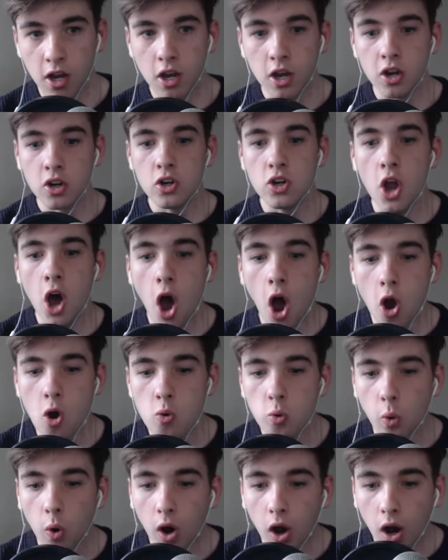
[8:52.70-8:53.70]

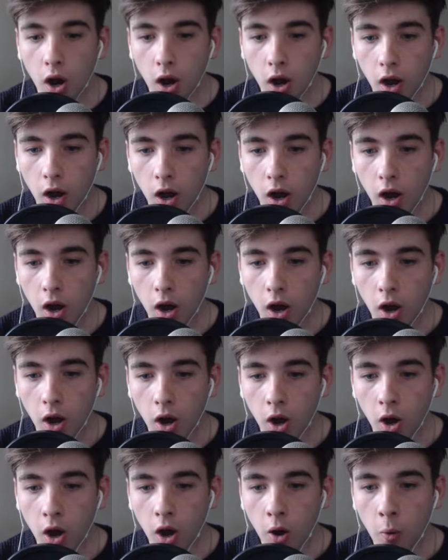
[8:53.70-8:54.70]
No!
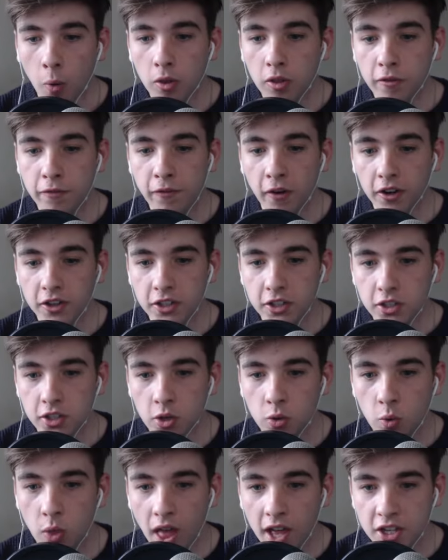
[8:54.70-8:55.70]
What the fuck do you
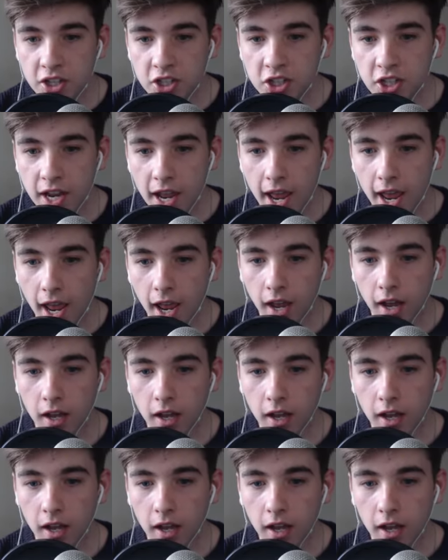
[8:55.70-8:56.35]
call that shit?